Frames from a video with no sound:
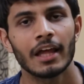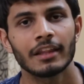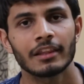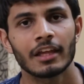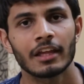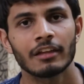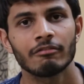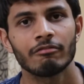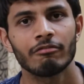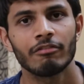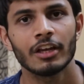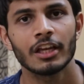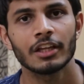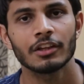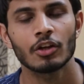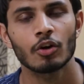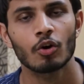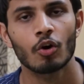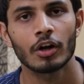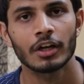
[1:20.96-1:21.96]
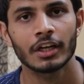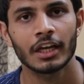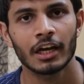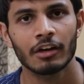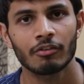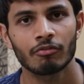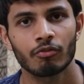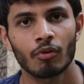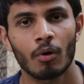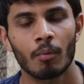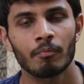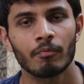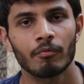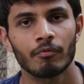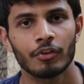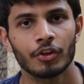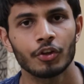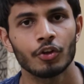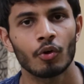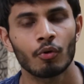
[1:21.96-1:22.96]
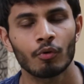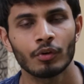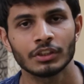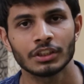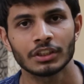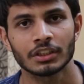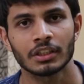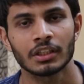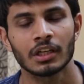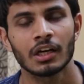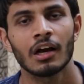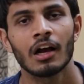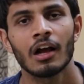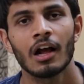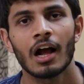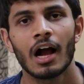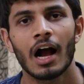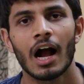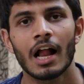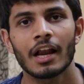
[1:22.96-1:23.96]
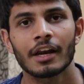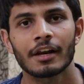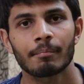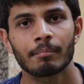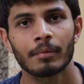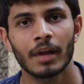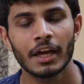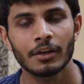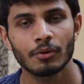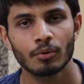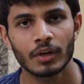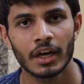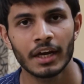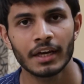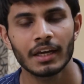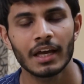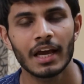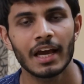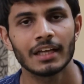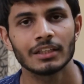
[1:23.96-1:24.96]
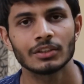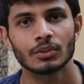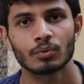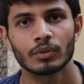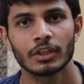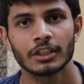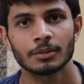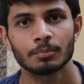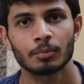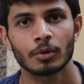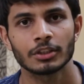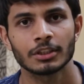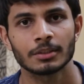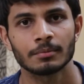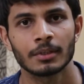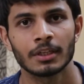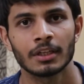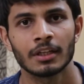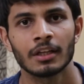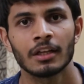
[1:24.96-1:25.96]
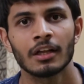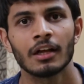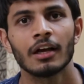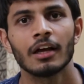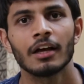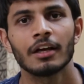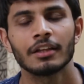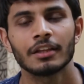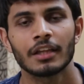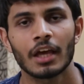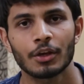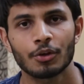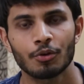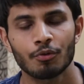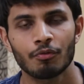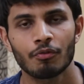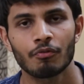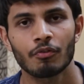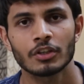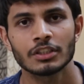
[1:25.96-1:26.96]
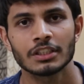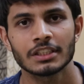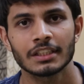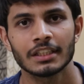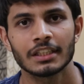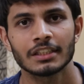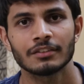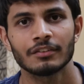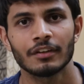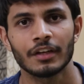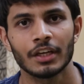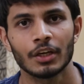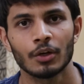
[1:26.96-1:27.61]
and then fill in the contact form with your questions. I'll reply to that as soon as possible. Thank you for watching this